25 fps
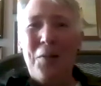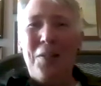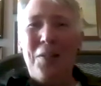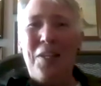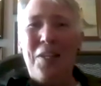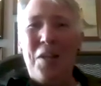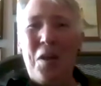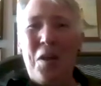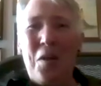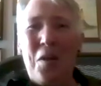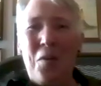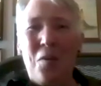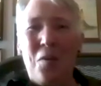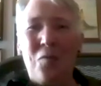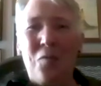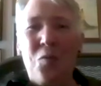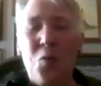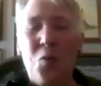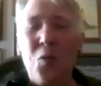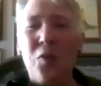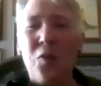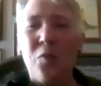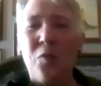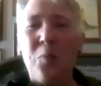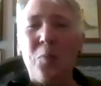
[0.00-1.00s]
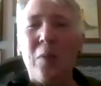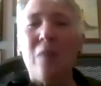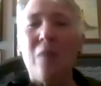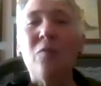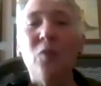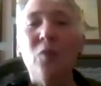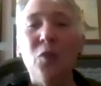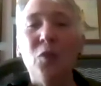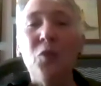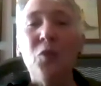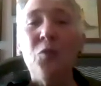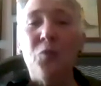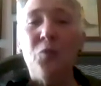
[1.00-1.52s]
Of course, but
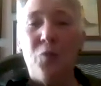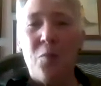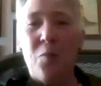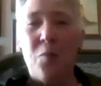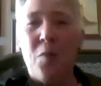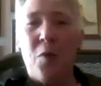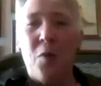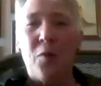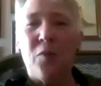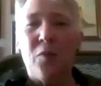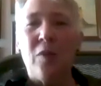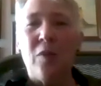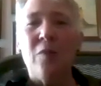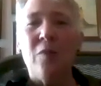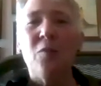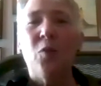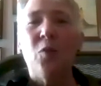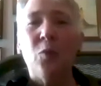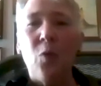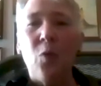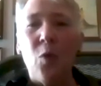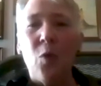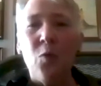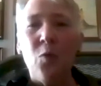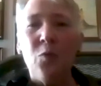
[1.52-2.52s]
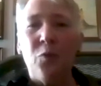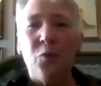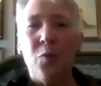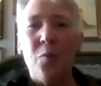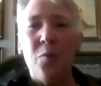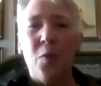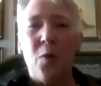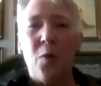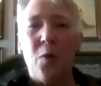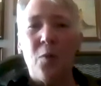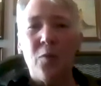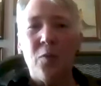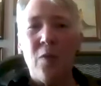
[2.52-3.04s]
I've learned from those and I've grown from
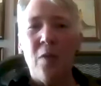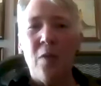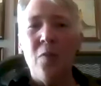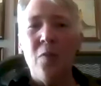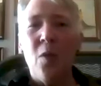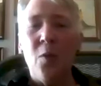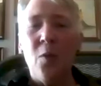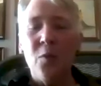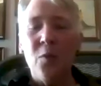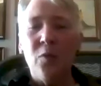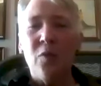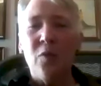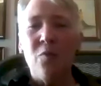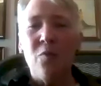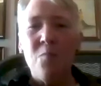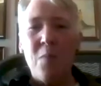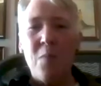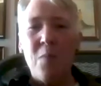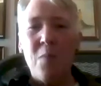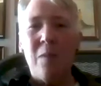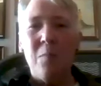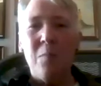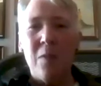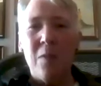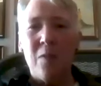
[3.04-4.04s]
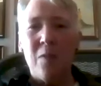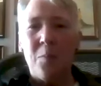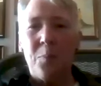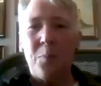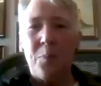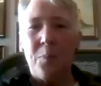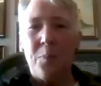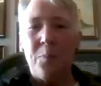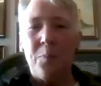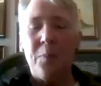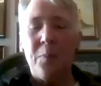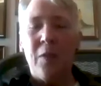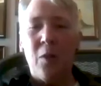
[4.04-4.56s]
those, and those have made me the
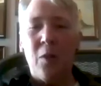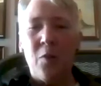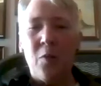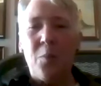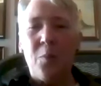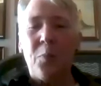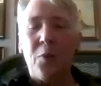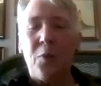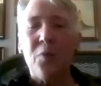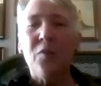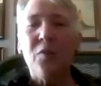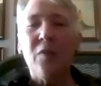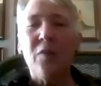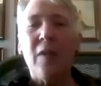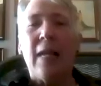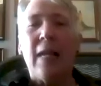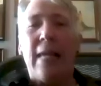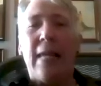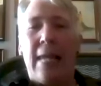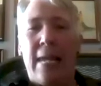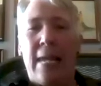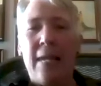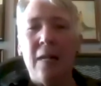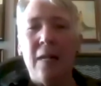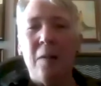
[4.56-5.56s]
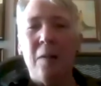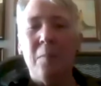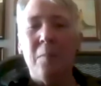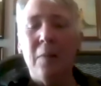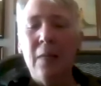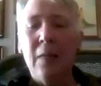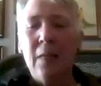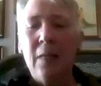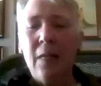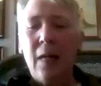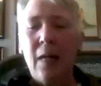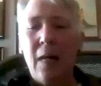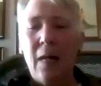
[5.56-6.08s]
person I am.
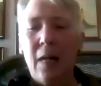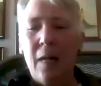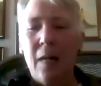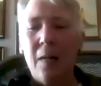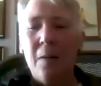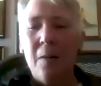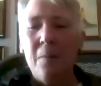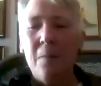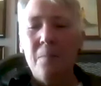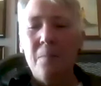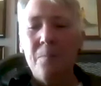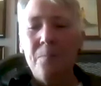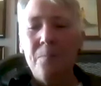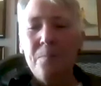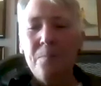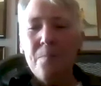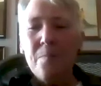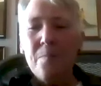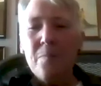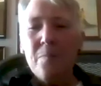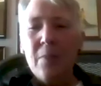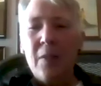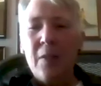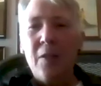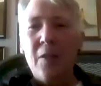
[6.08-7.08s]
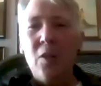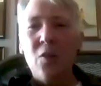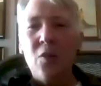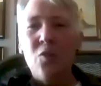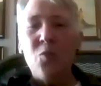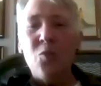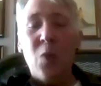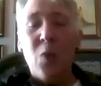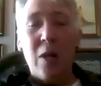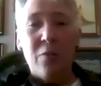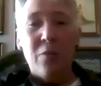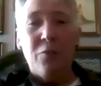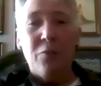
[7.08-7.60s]

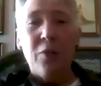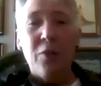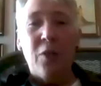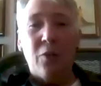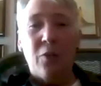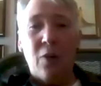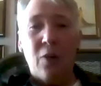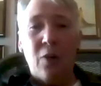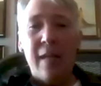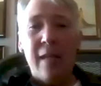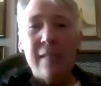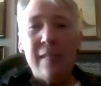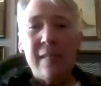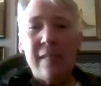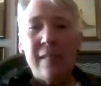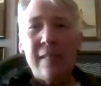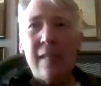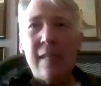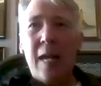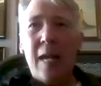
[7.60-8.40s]
Do I have regrets?